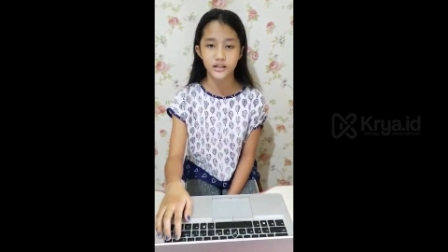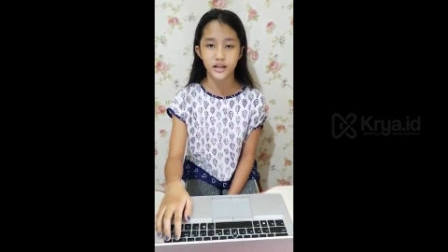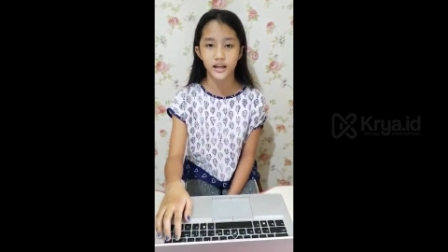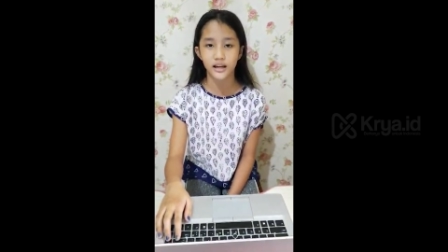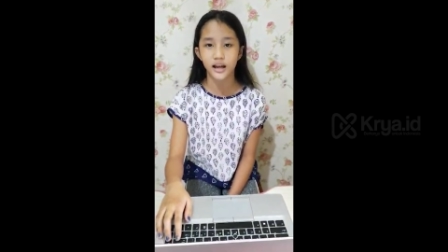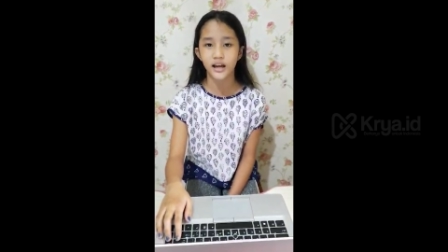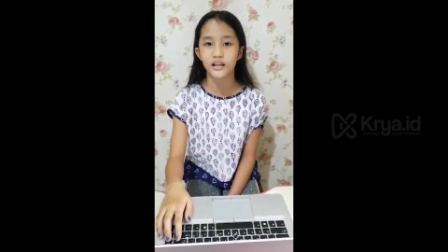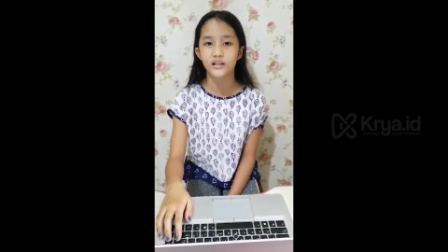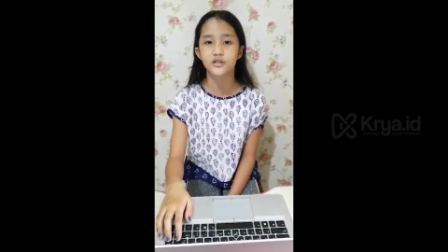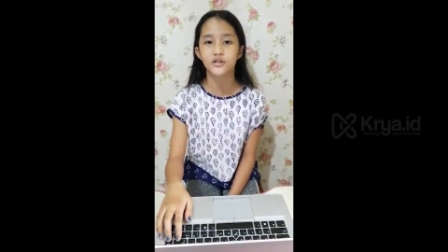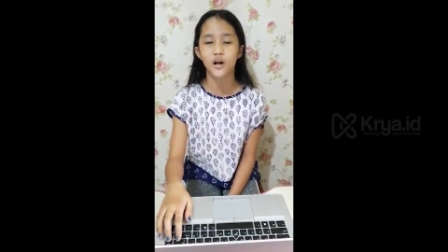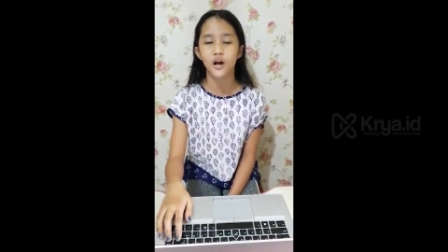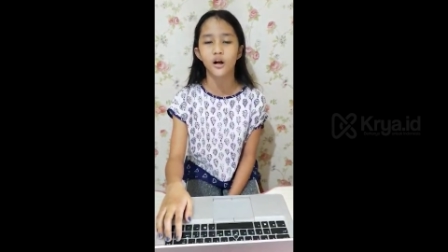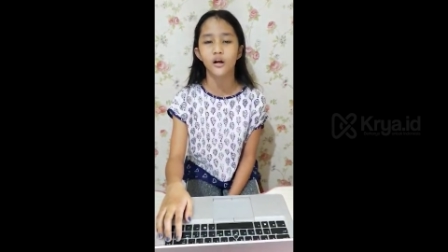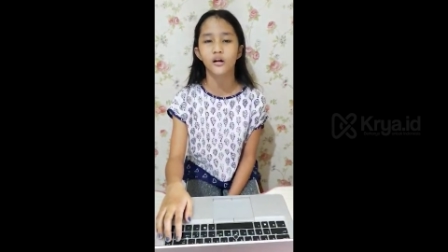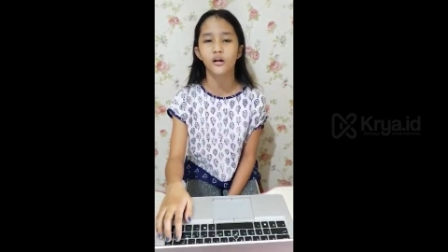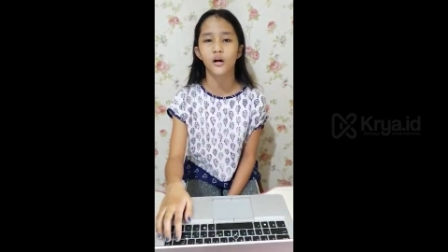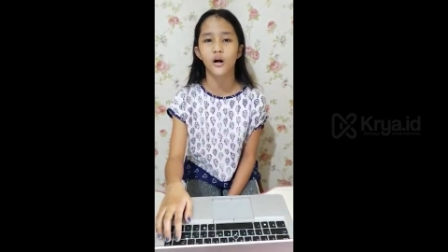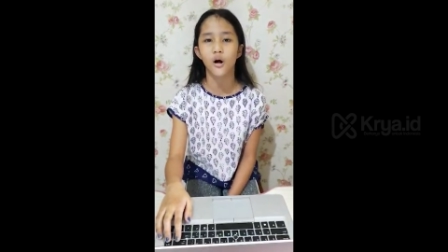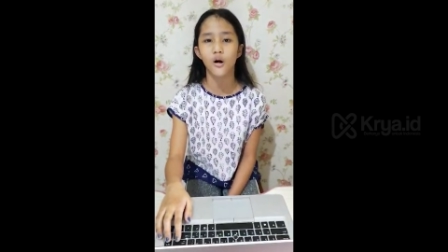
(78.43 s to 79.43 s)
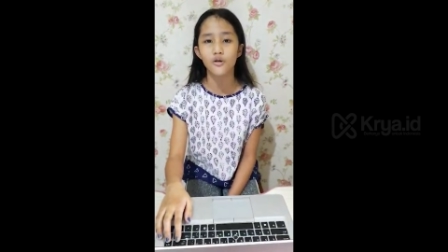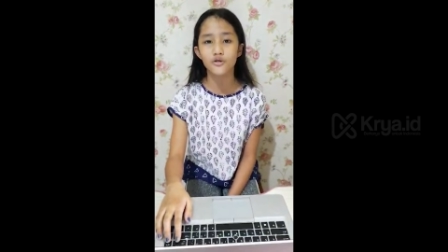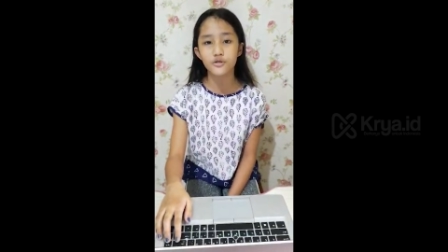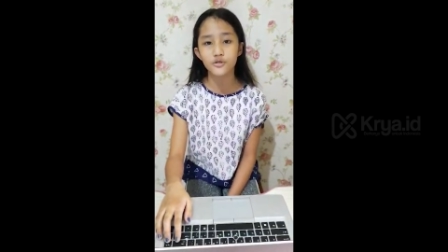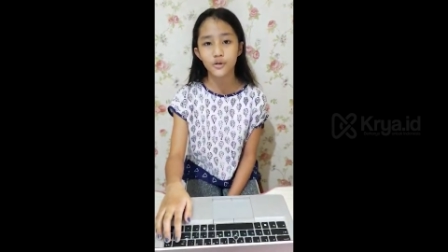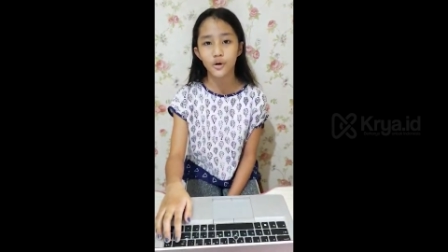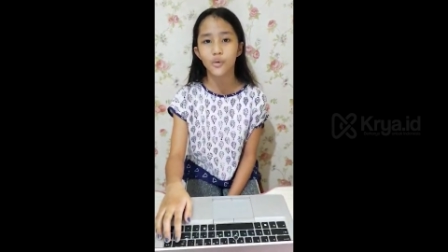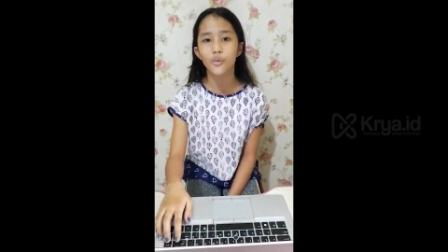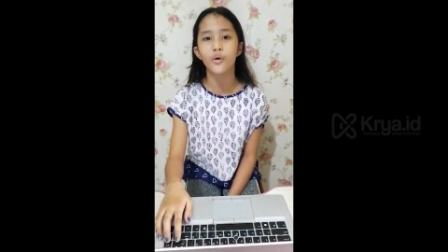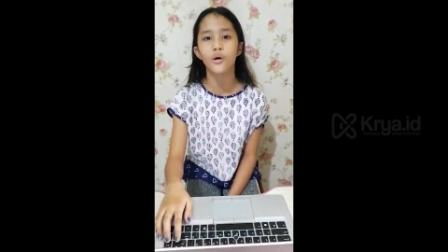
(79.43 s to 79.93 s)
and I talk
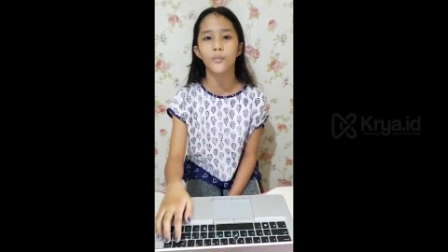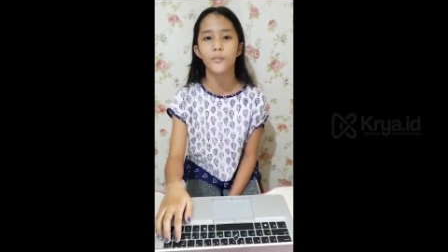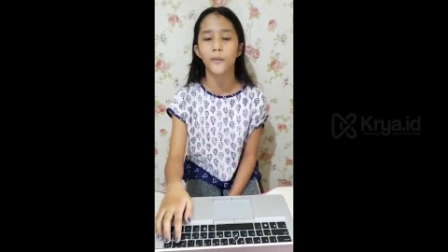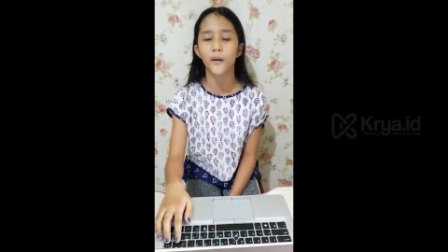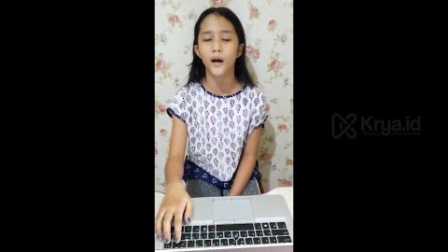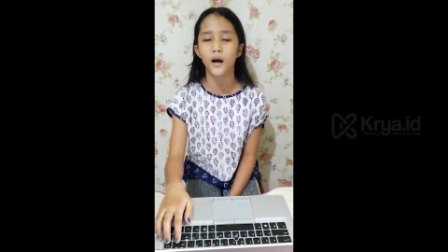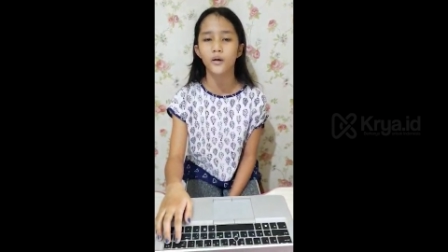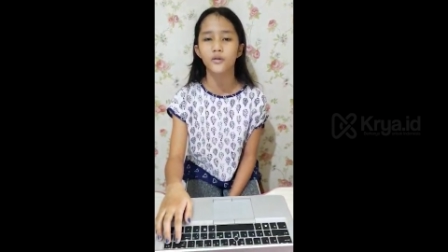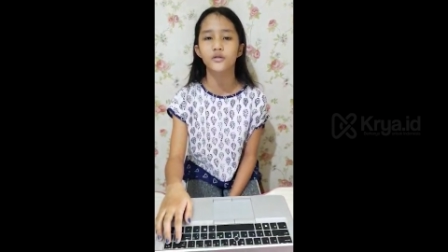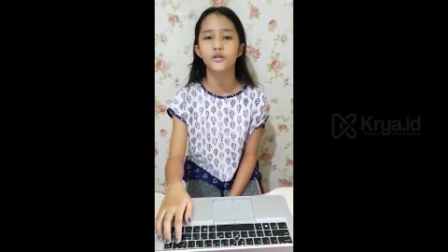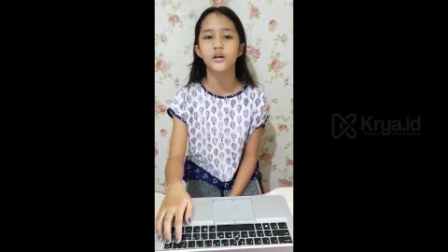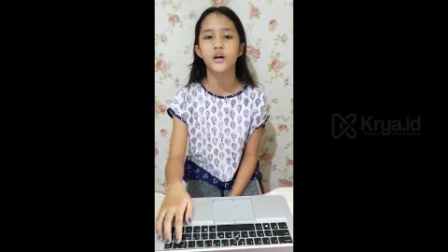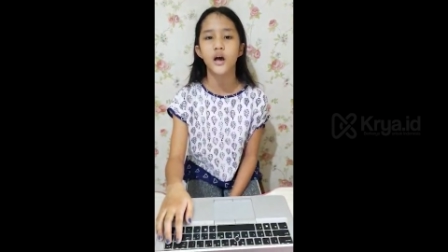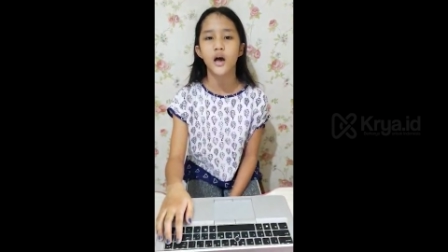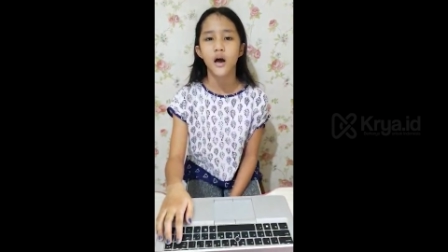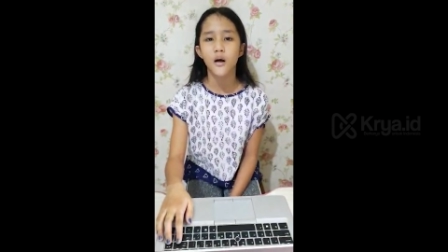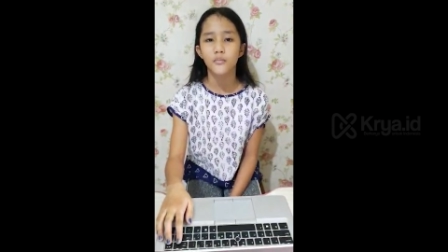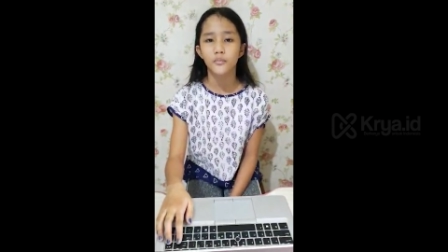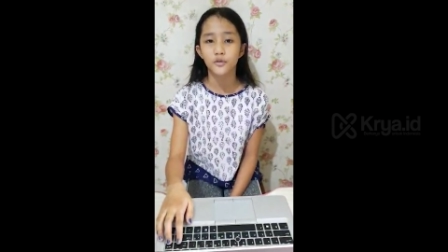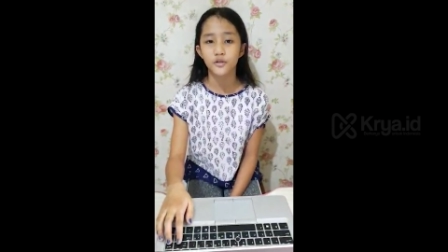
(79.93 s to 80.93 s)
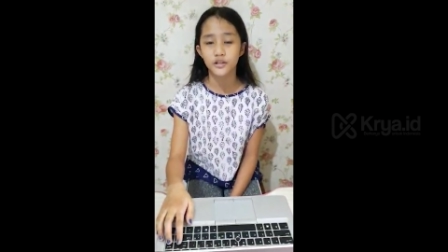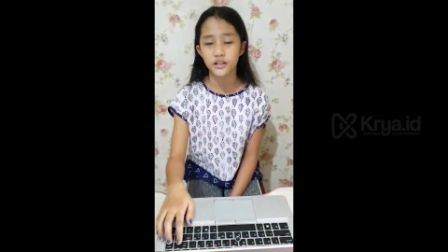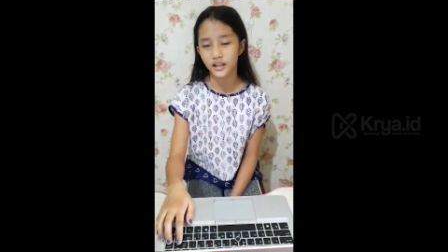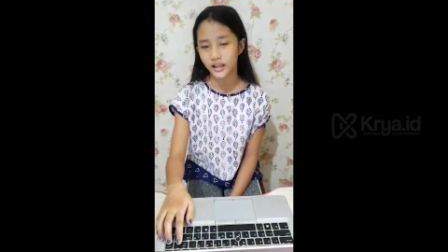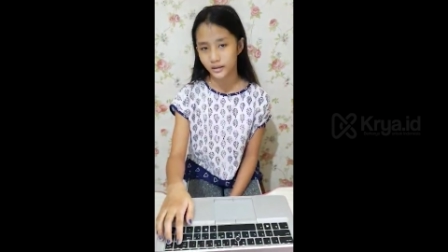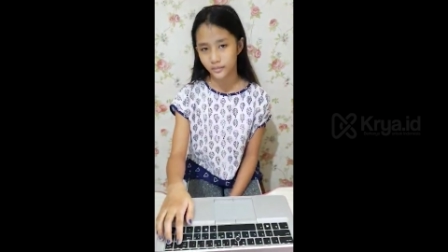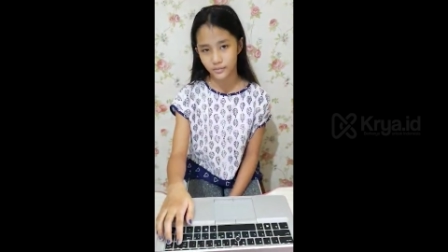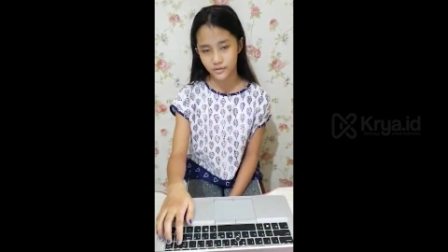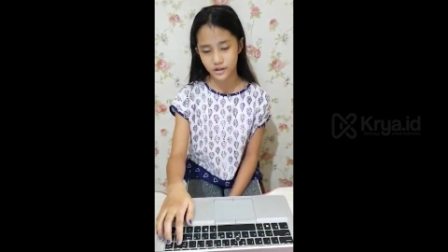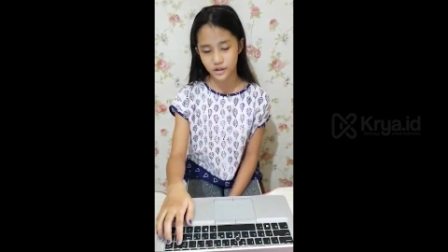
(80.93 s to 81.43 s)
also about
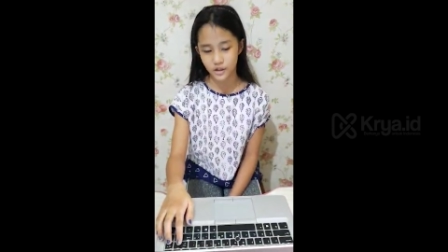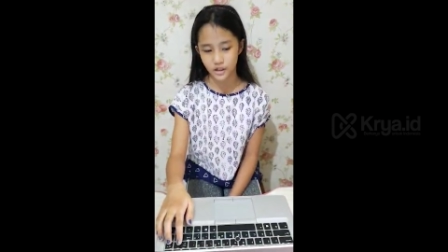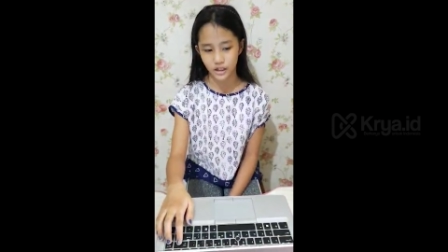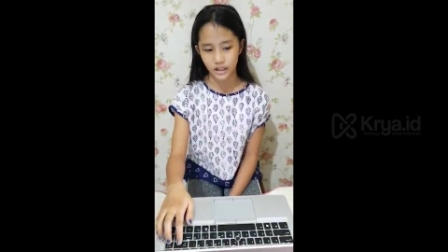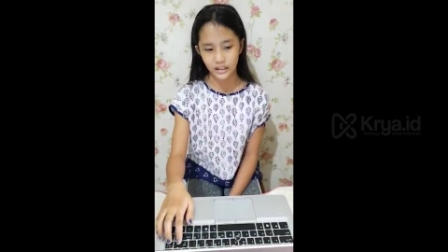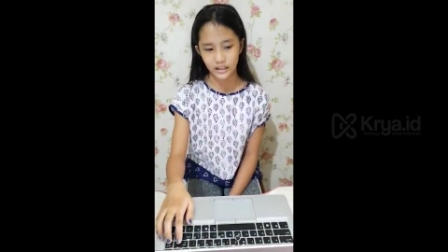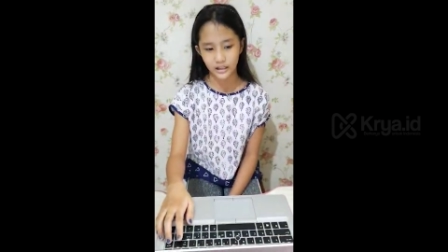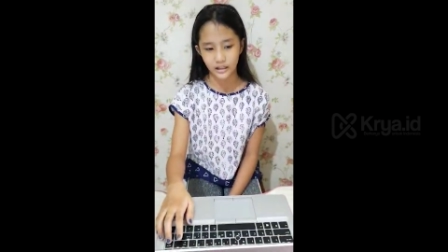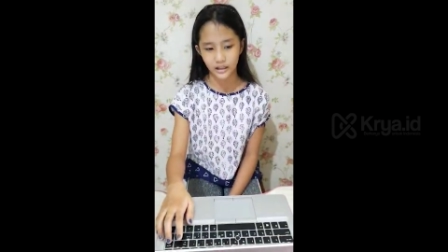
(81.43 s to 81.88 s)
multi-like machine.